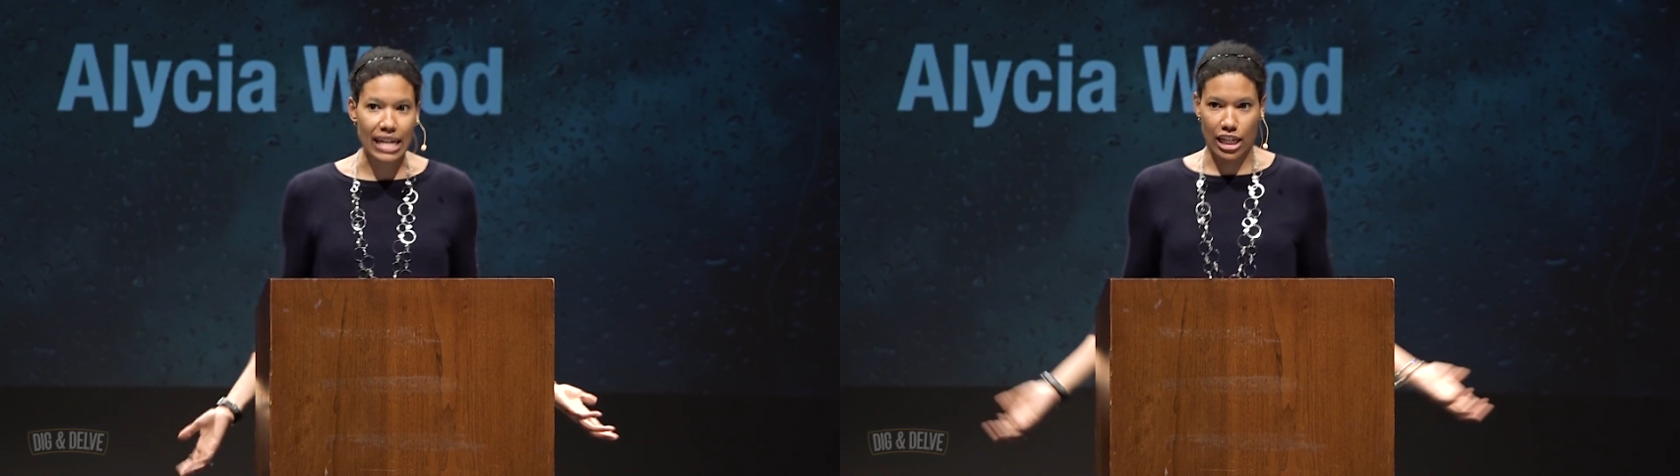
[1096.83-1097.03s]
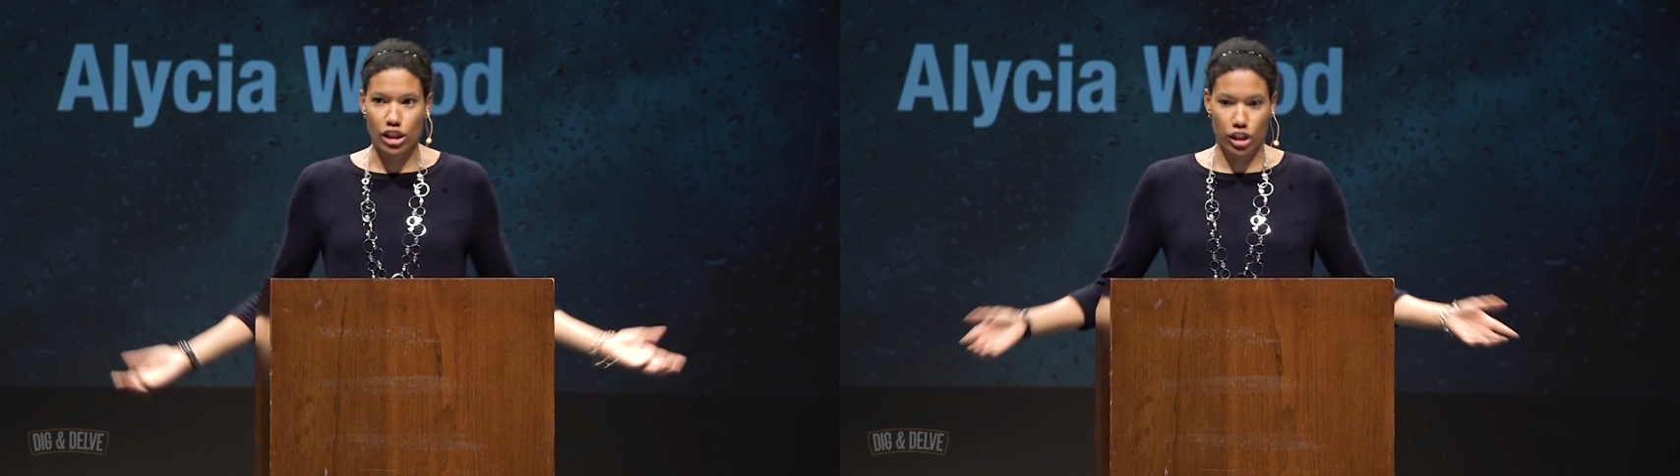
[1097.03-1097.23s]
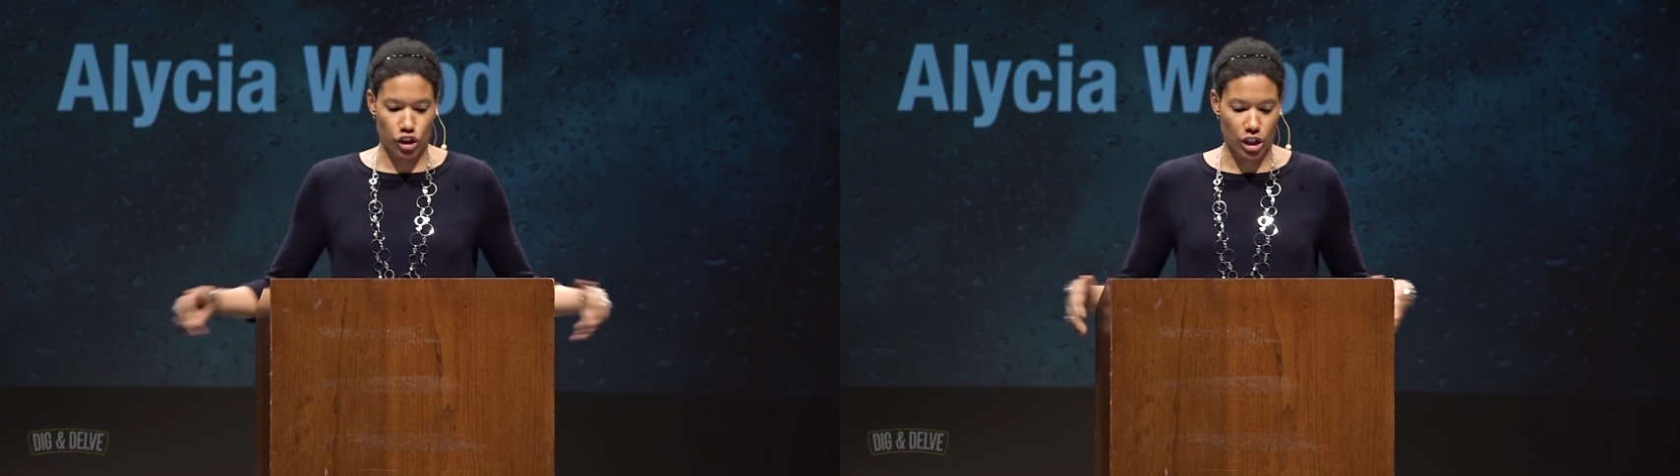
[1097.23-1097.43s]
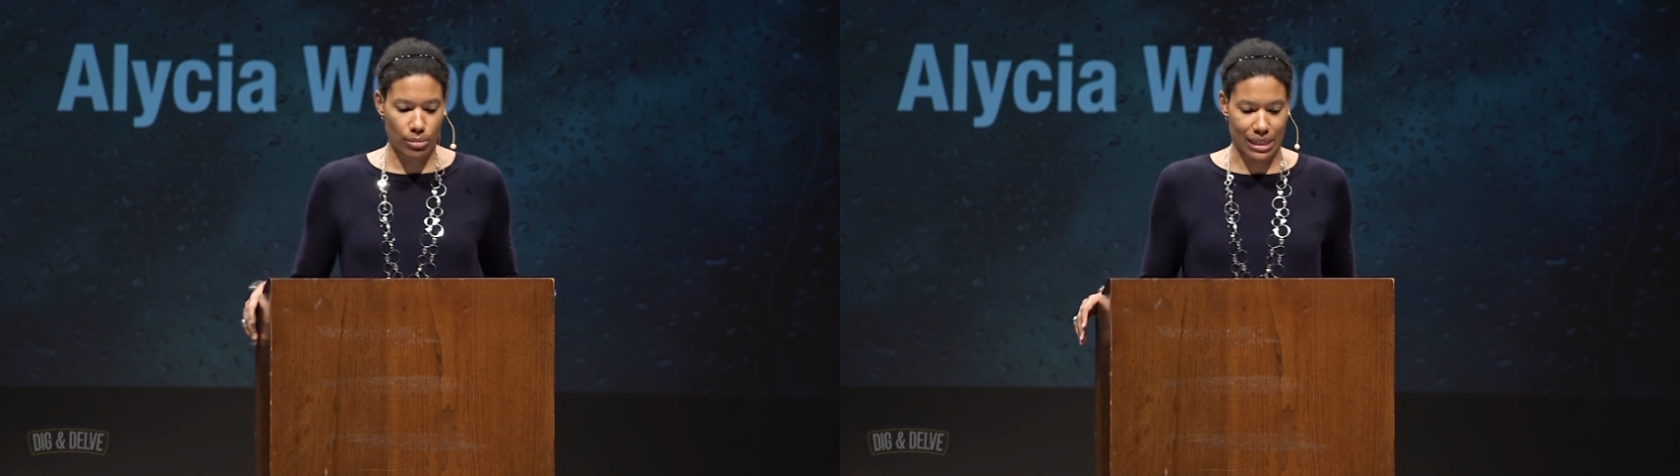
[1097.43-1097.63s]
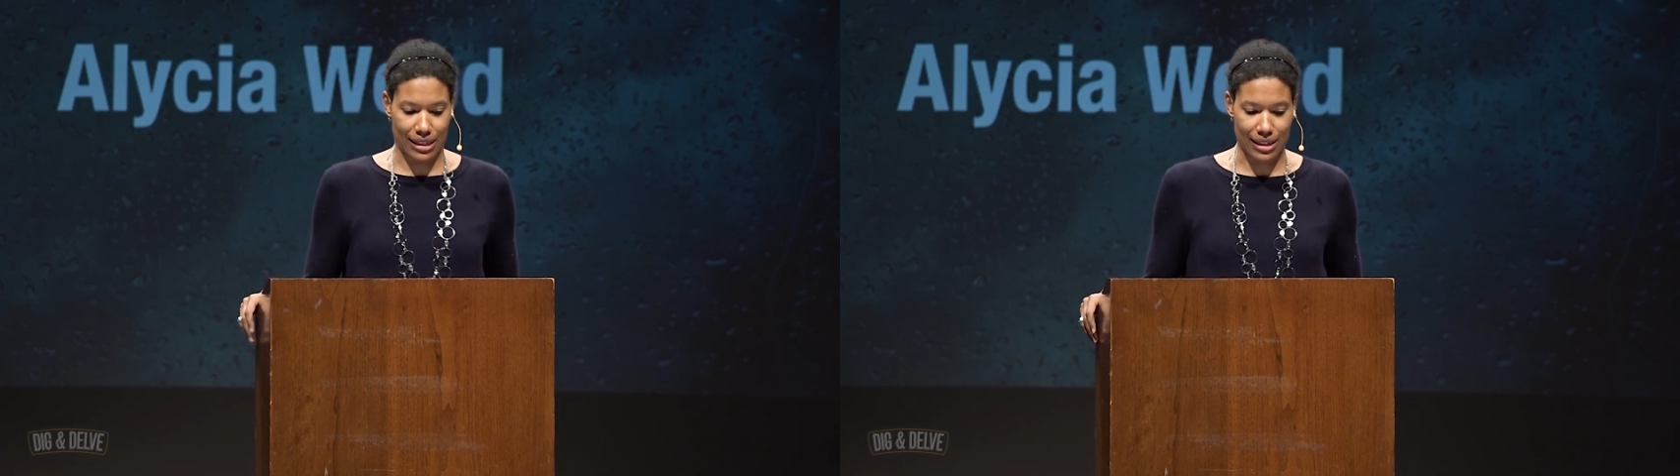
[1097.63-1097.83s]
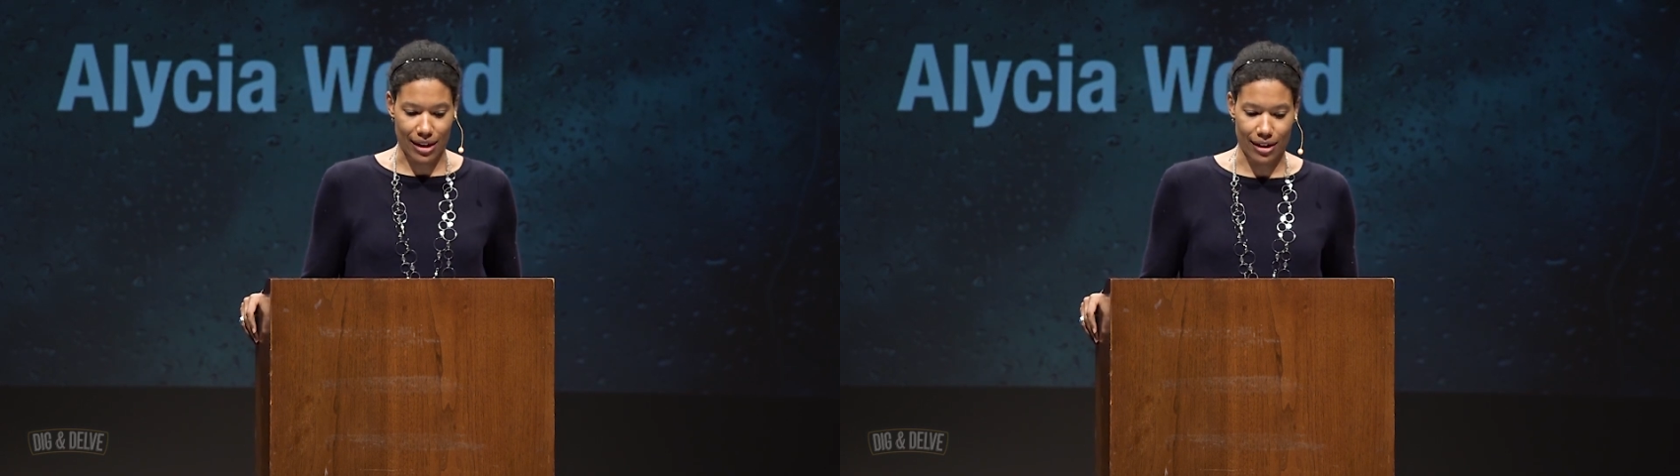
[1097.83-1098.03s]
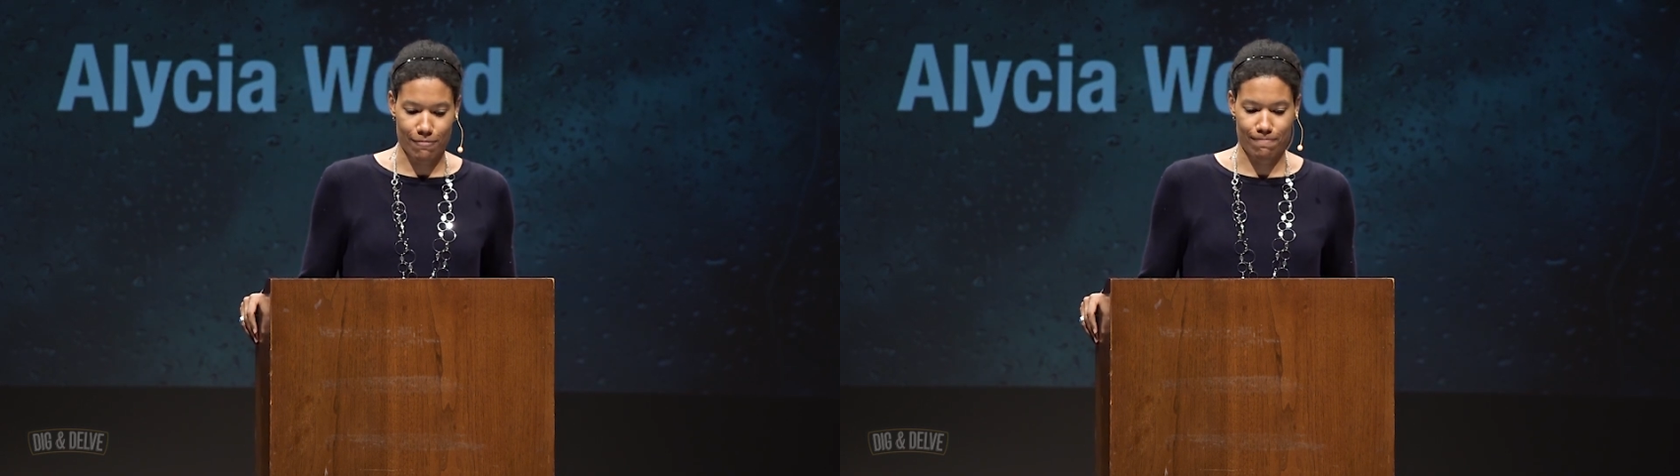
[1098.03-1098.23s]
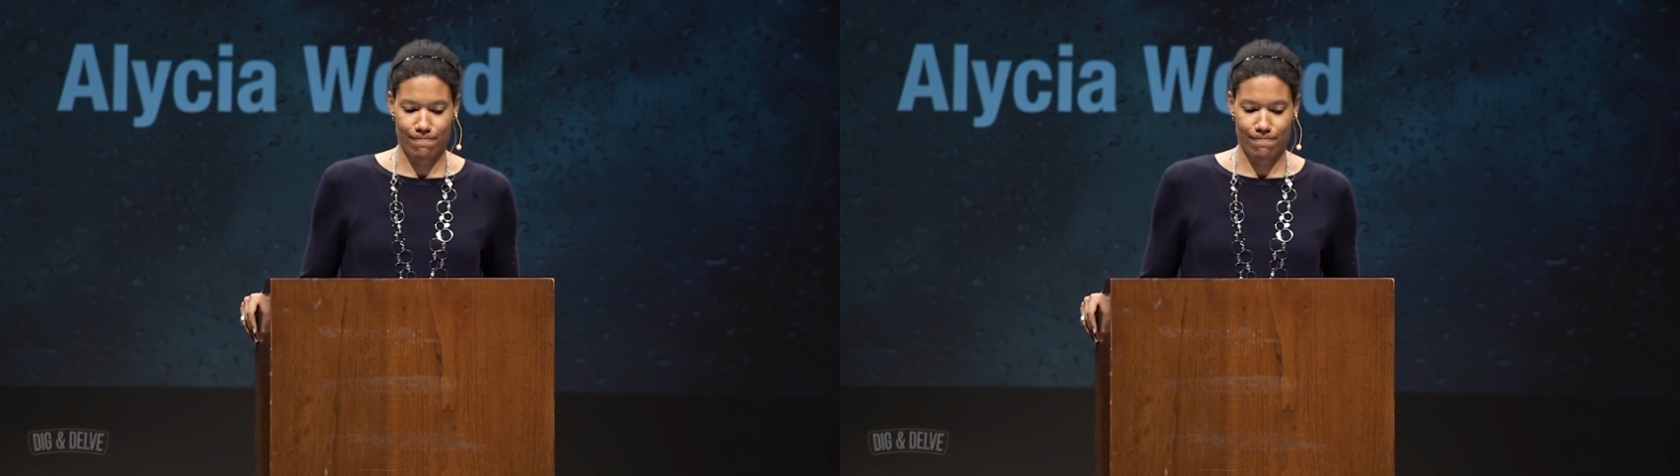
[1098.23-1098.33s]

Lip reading: its legitimacy.